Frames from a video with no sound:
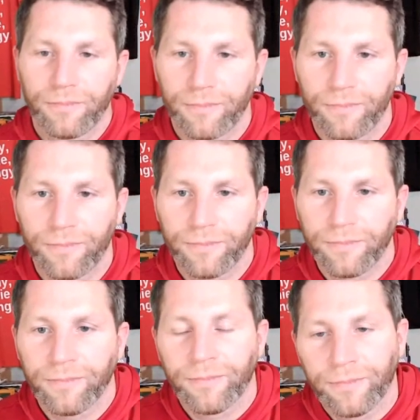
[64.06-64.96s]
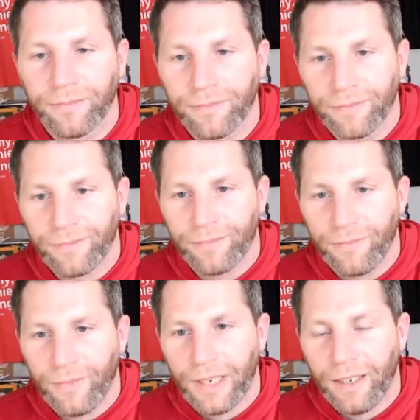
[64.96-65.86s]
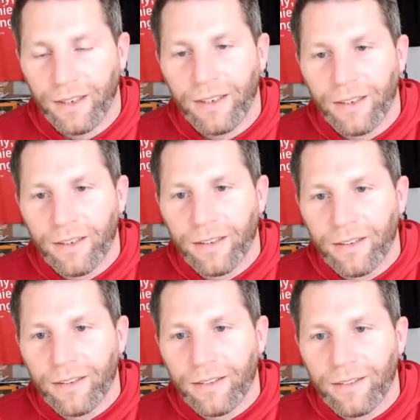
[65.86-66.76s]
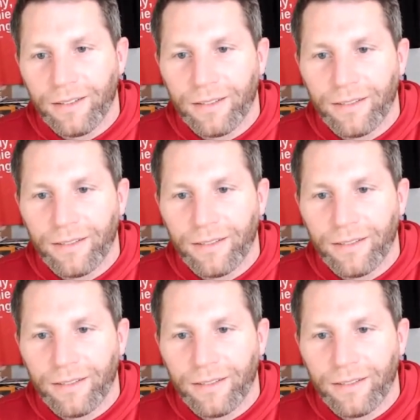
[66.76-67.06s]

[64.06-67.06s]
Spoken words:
(silent)